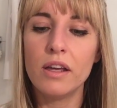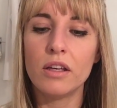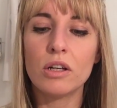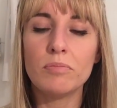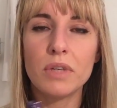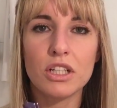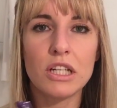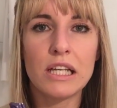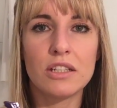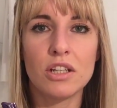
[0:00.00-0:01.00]
You've got much
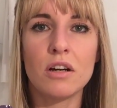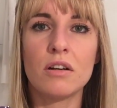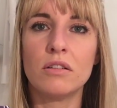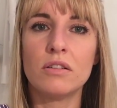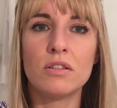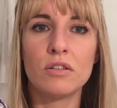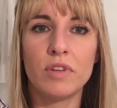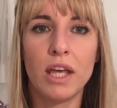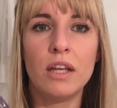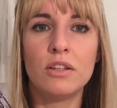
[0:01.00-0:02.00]
less chance of
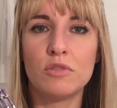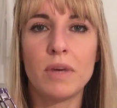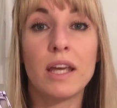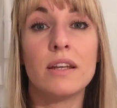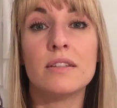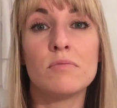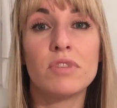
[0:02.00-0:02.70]
a hinge mechanism